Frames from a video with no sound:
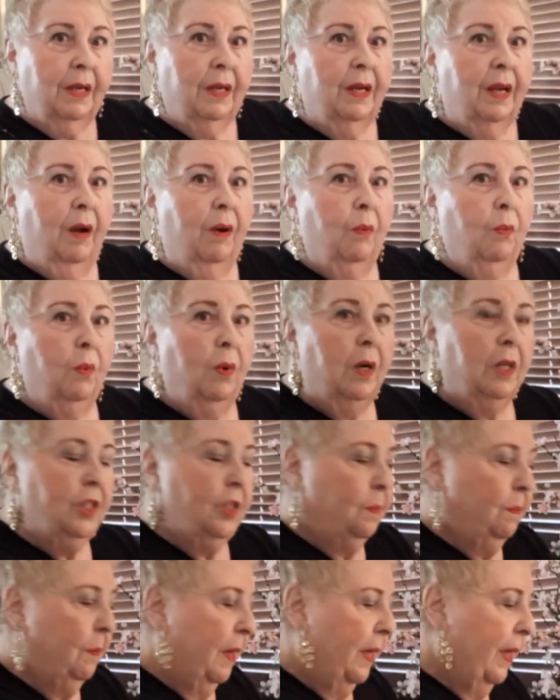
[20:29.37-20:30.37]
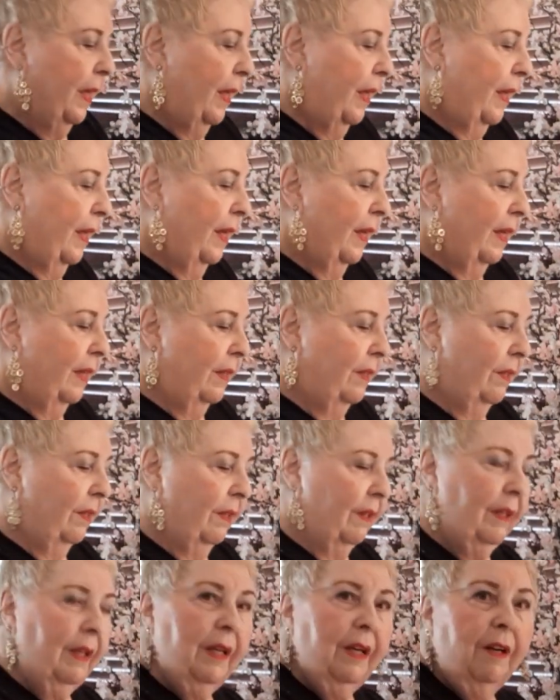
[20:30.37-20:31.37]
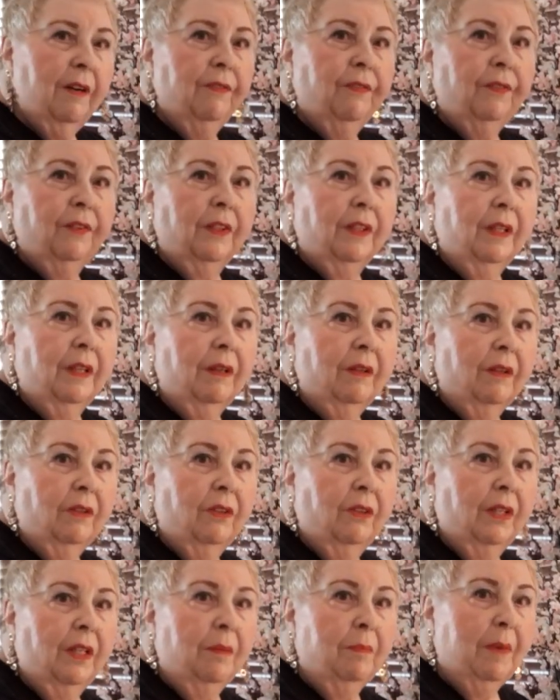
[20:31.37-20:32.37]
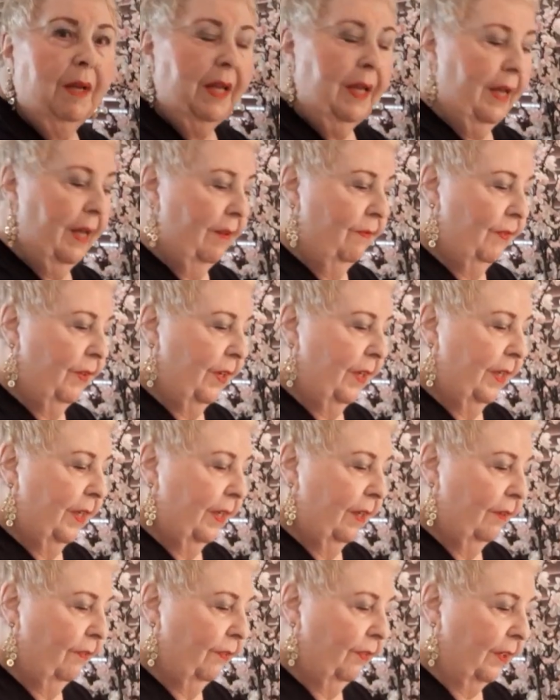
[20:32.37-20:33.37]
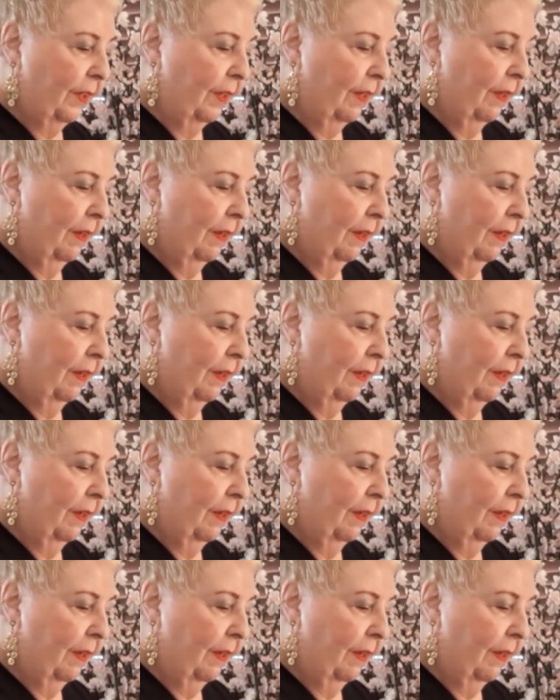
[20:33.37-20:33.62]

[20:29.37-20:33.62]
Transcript: Now watch my hand carefully. Look at my hand very carefully.